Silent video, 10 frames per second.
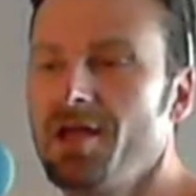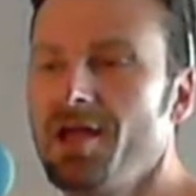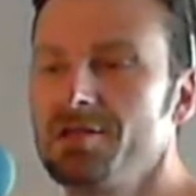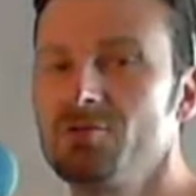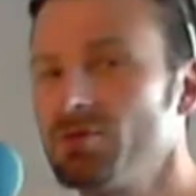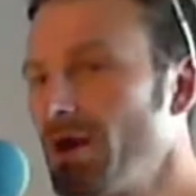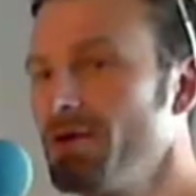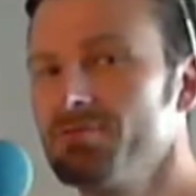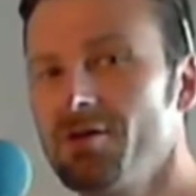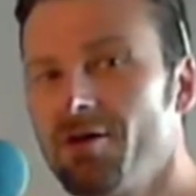And you would
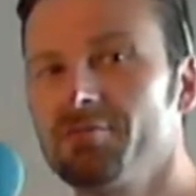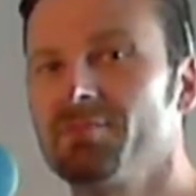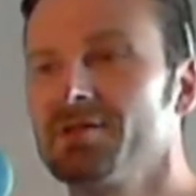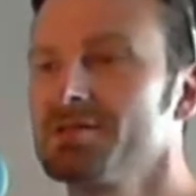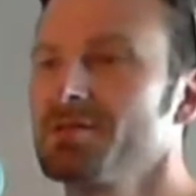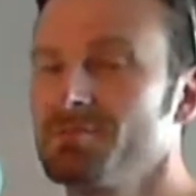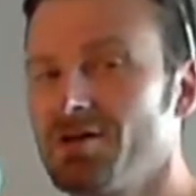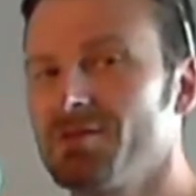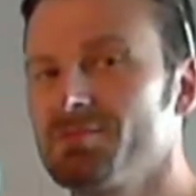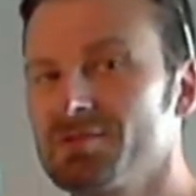hope not, but
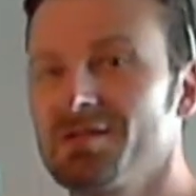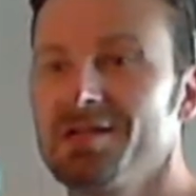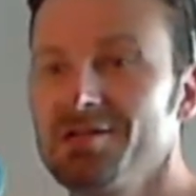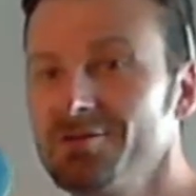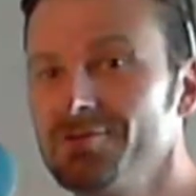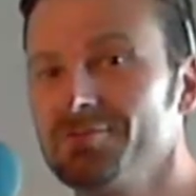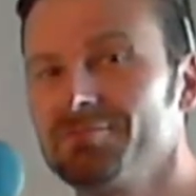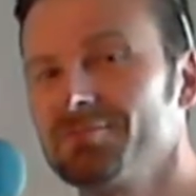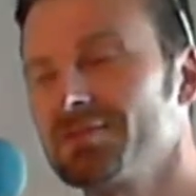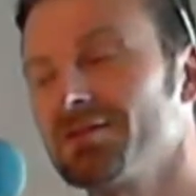sometimes they do.
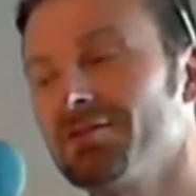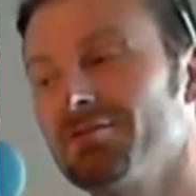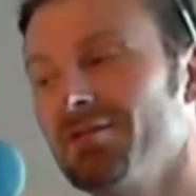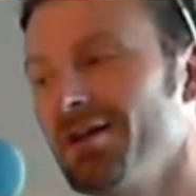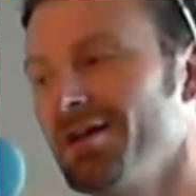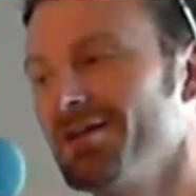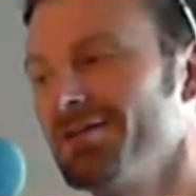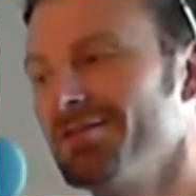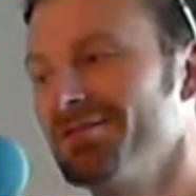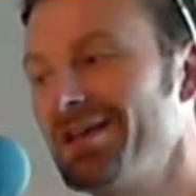So
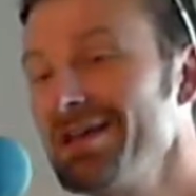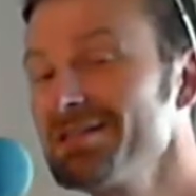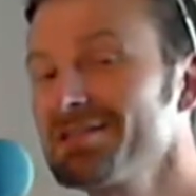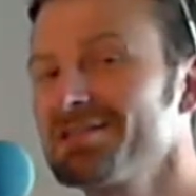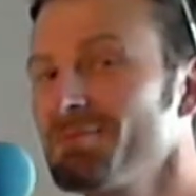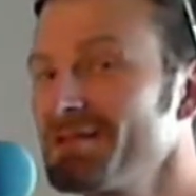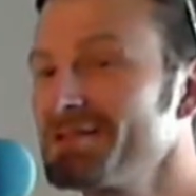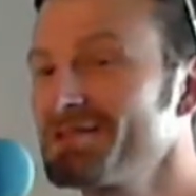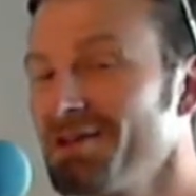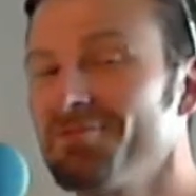here's some of the
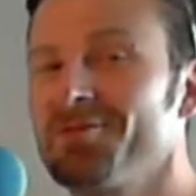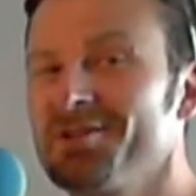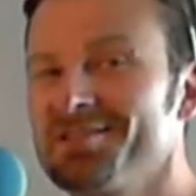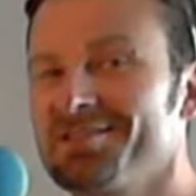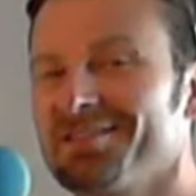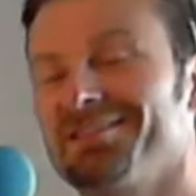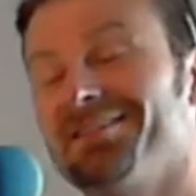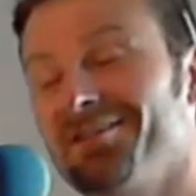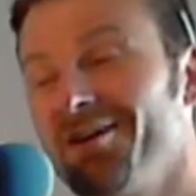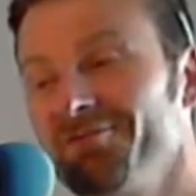discoveries
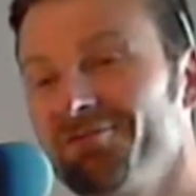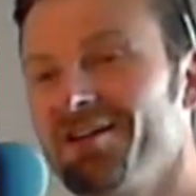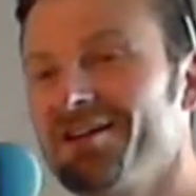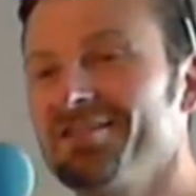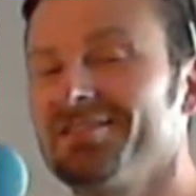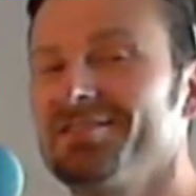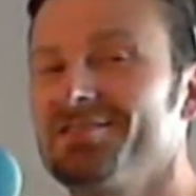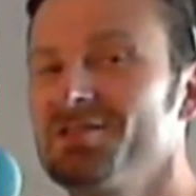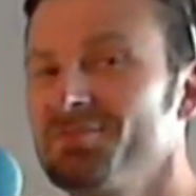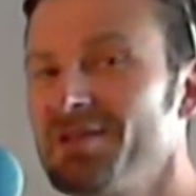that I've found
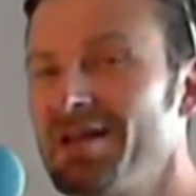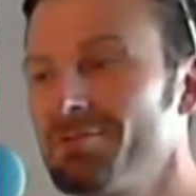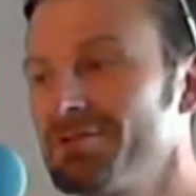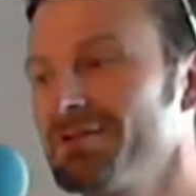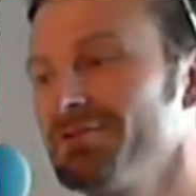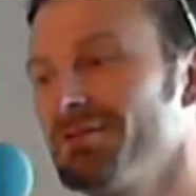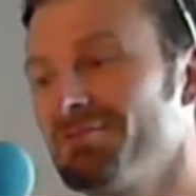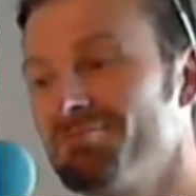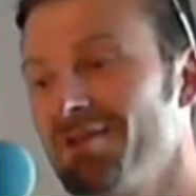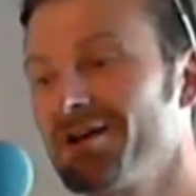just being able to
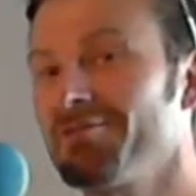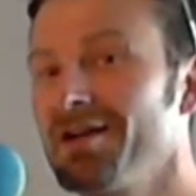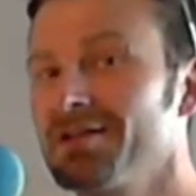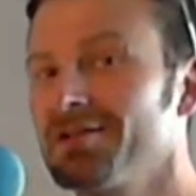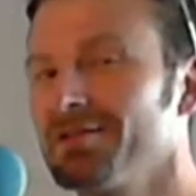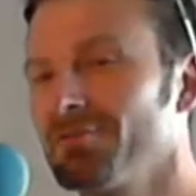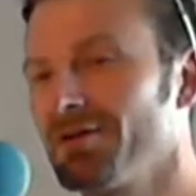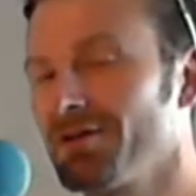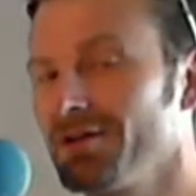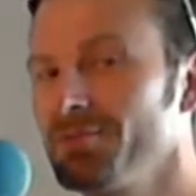muck around
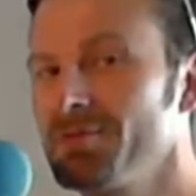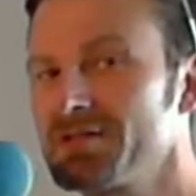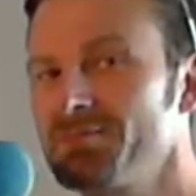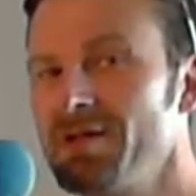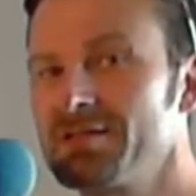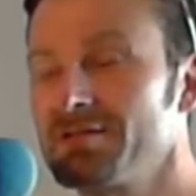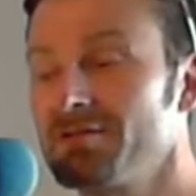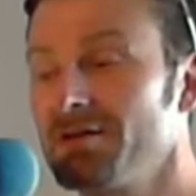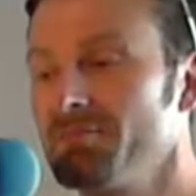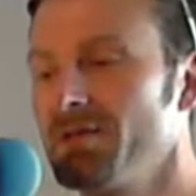while I've got a little bit of spare
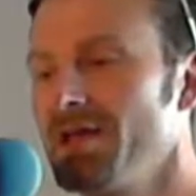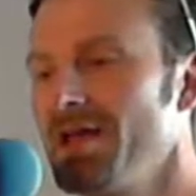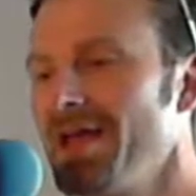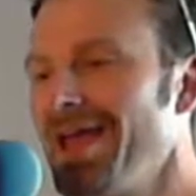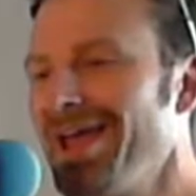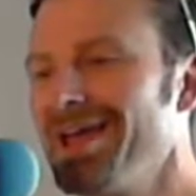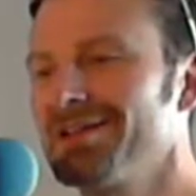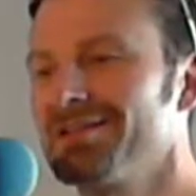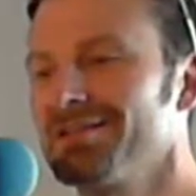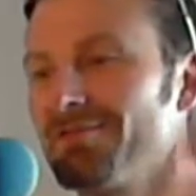time
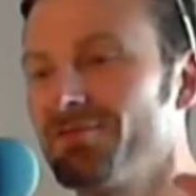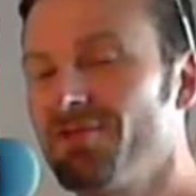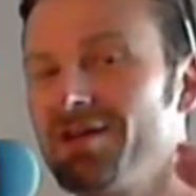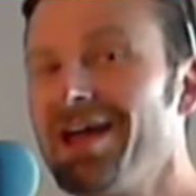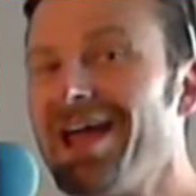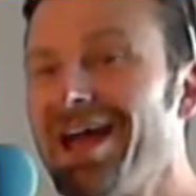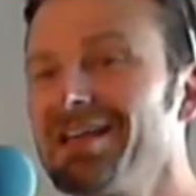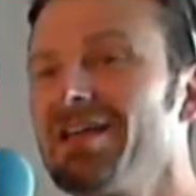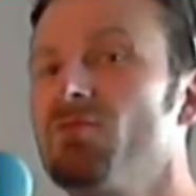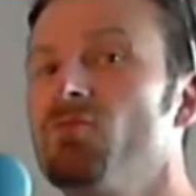and find out how
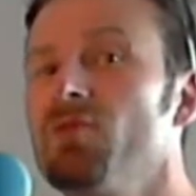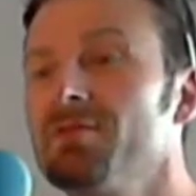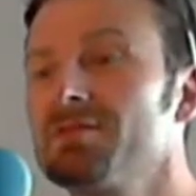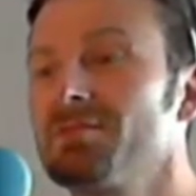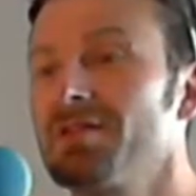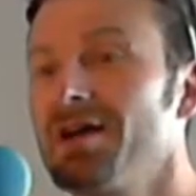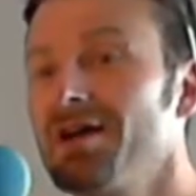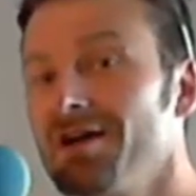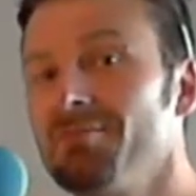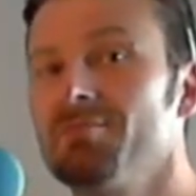to get rid of some of the
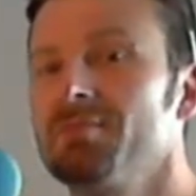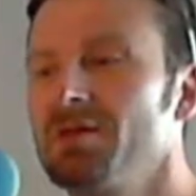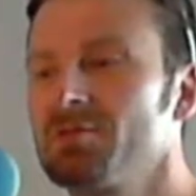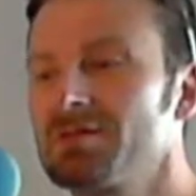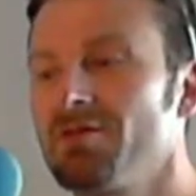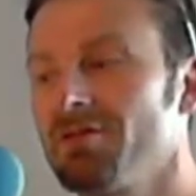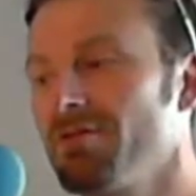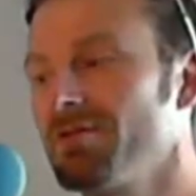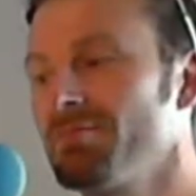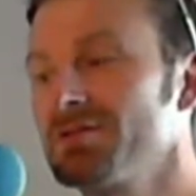hum that was going
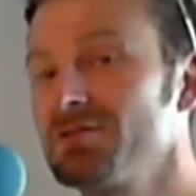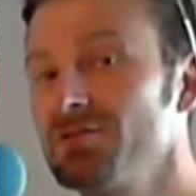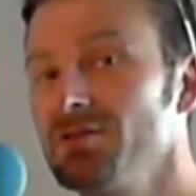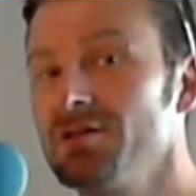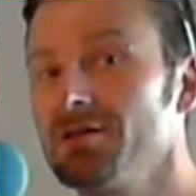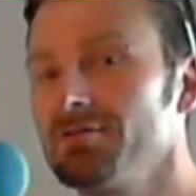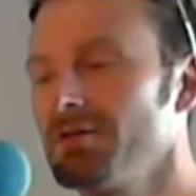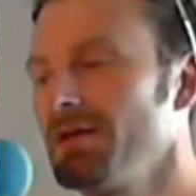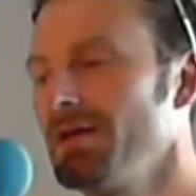on in my studio.